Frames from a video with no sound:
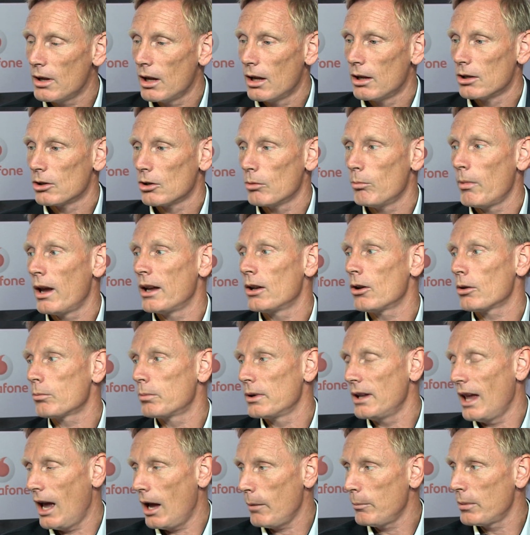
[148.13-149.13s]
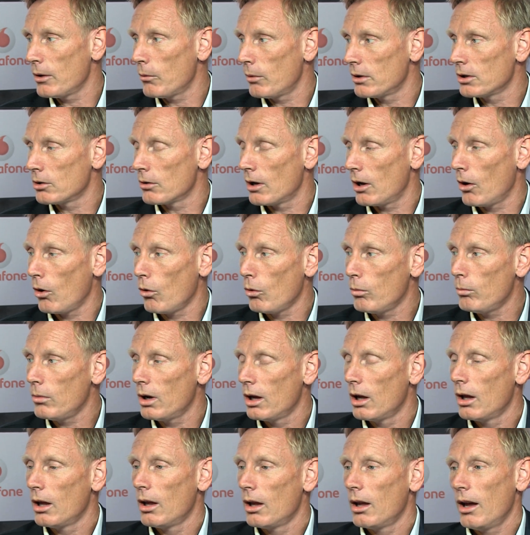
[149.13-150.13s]
You may not be happy when you're home,
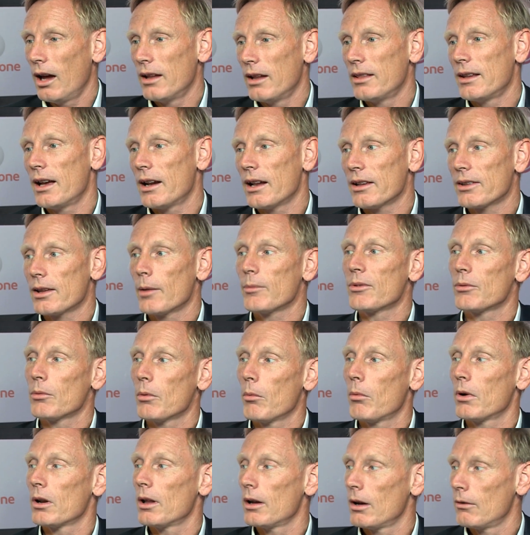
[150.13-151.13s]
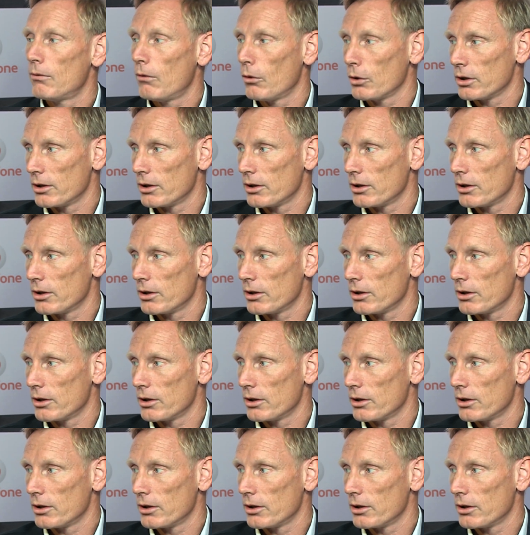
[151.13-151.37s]
and that is something we want to avoid.